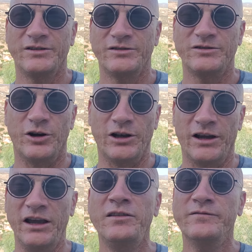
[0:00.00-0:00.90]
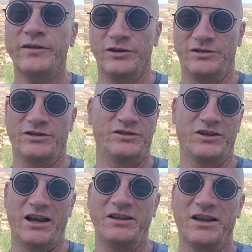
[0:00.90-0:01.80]
dollar inverted
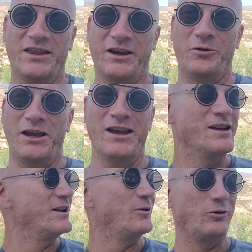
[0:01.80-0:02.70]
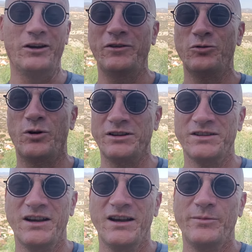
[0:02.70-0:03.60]
shake theory, whatever you want.
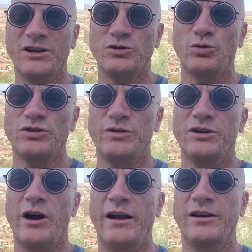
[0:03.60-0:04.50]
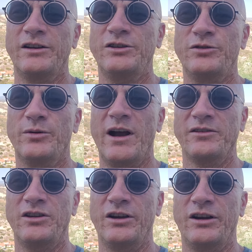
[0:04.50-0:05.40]
I'm going to talk to you
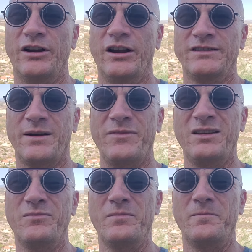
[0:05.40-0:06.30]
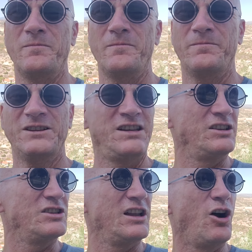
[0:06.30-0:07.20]
about something
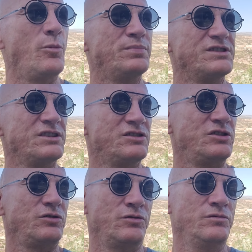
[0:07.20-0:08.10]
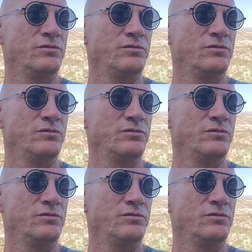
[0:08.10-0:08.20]
potentially opposite to